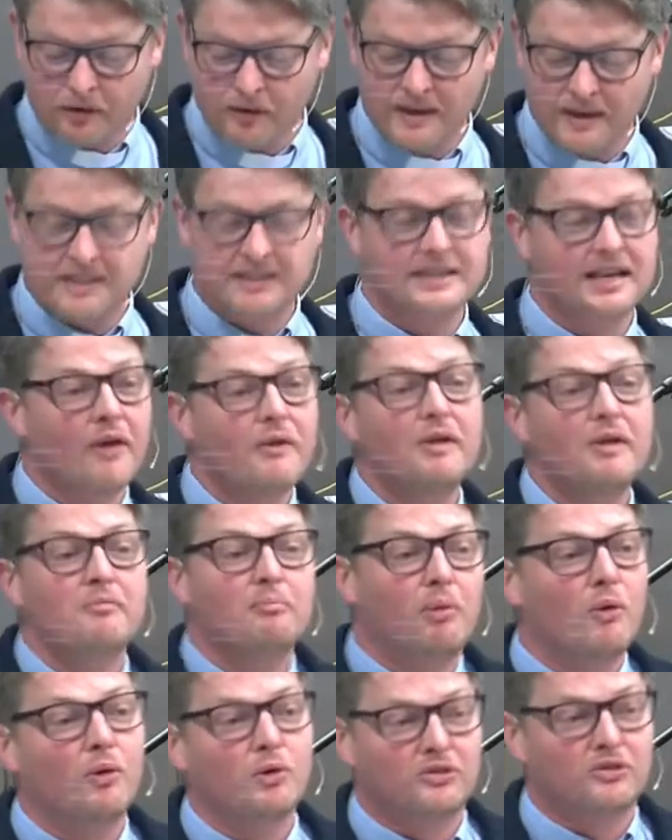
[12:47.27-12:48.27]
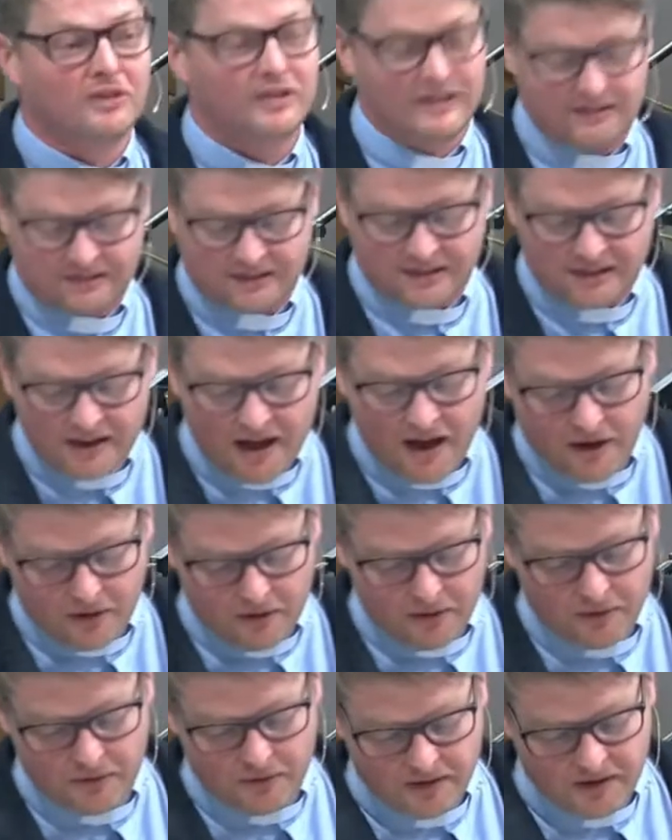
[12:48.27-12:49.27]
It's so important to know
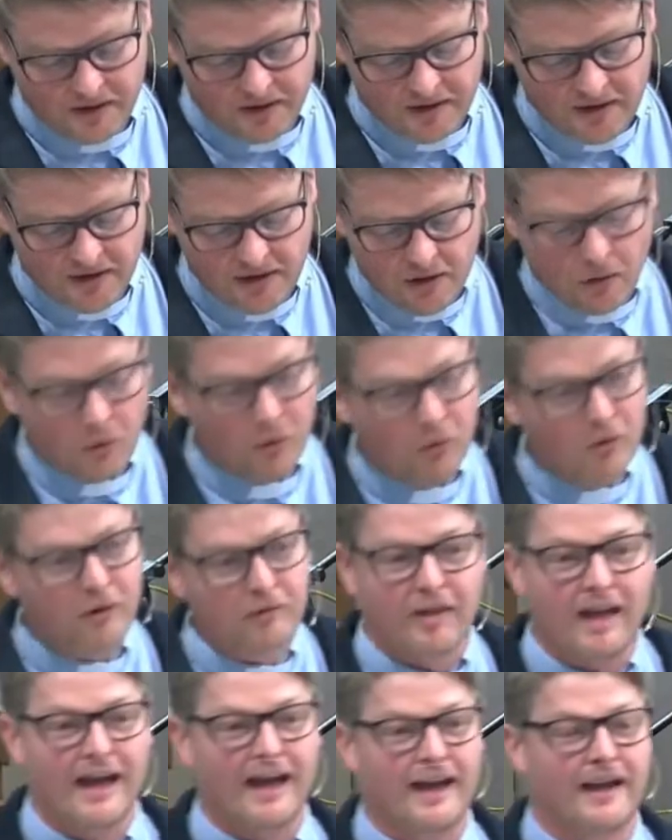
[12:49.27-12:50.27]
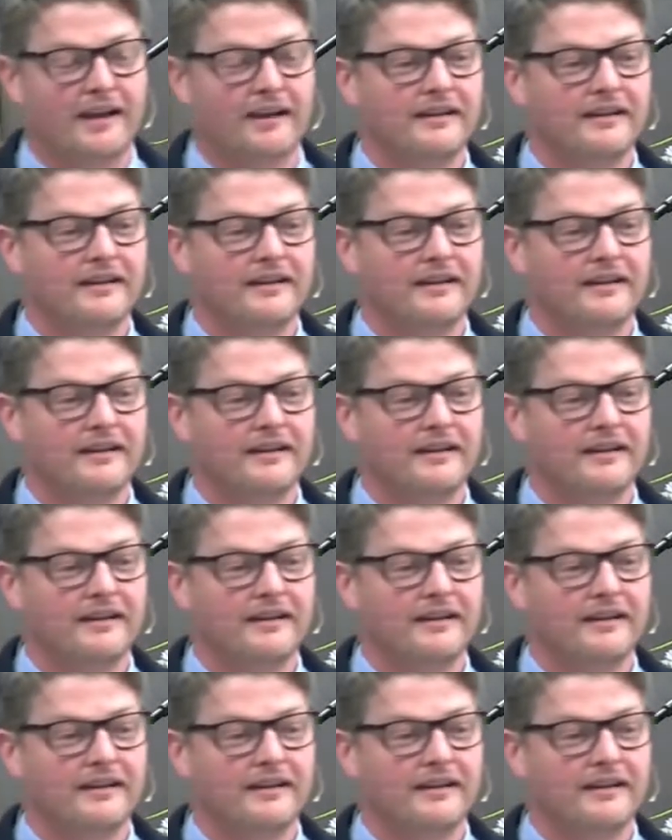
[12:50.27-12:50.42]
all of that.